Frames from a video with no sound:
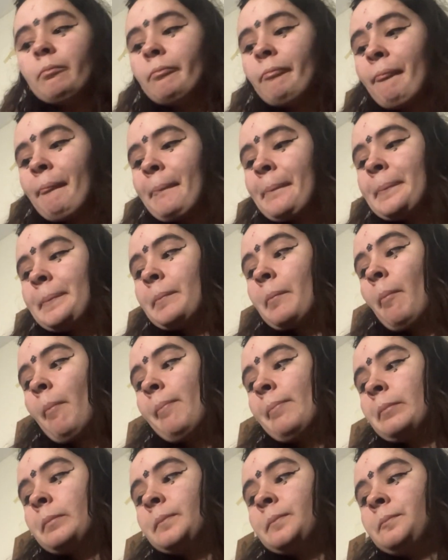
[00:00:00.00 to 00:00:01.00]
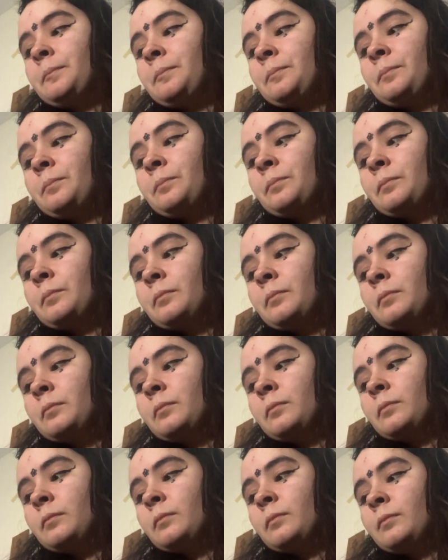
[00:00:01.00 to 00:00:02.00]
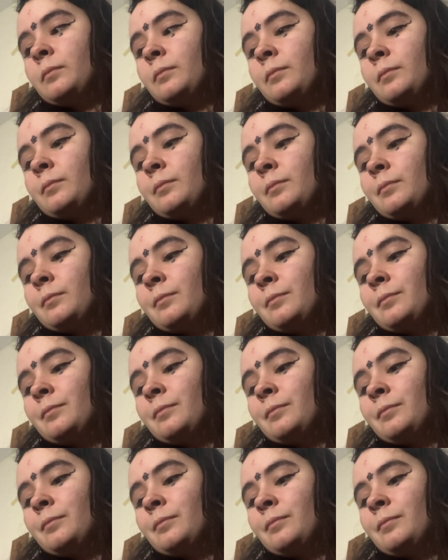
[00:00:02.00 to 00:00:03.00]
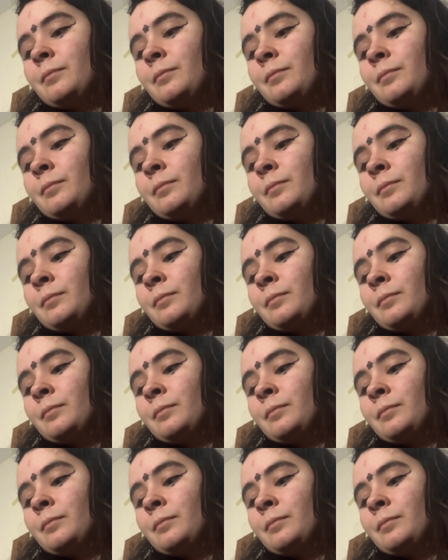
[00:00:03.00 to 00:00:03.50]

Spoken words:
Nothing is said.